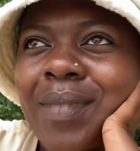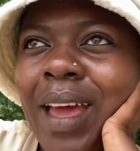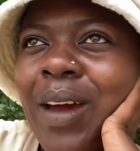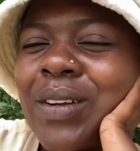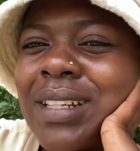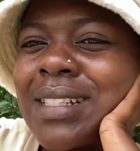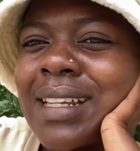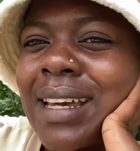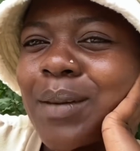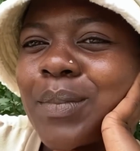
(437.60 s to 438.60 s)
I
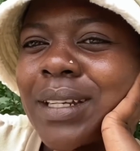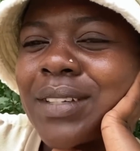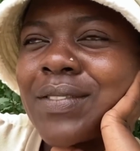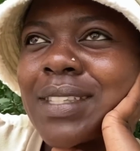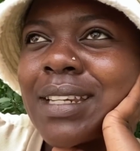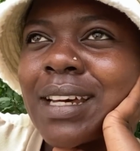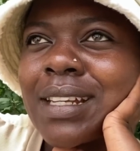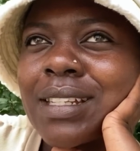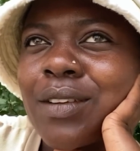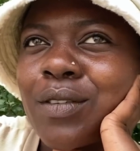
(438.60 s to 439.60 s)
honestly can't believe
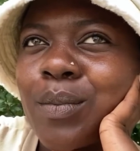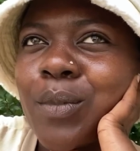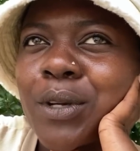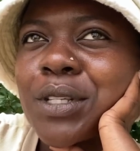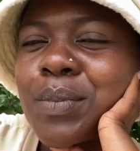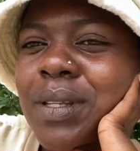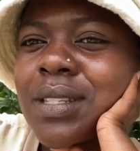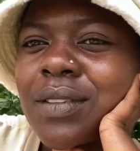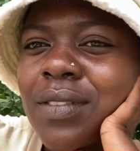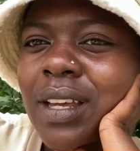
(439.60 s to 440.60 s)
sneakers are even more
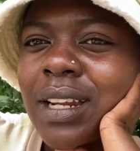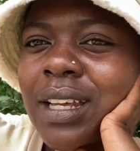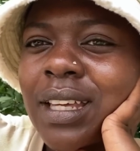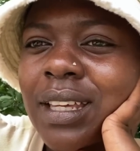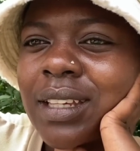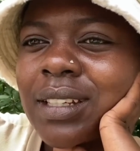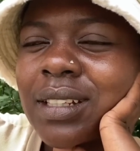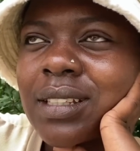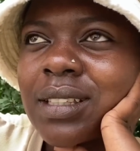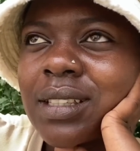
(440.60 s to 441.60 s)
expensive than
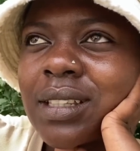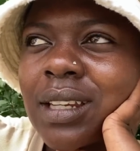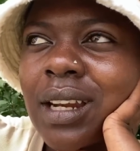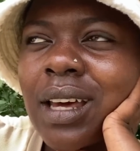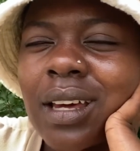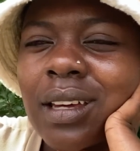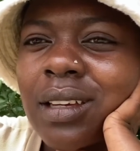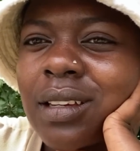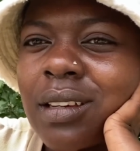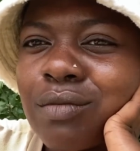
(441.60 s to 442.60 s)
heels.
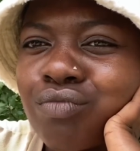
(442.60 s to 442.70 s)
Like,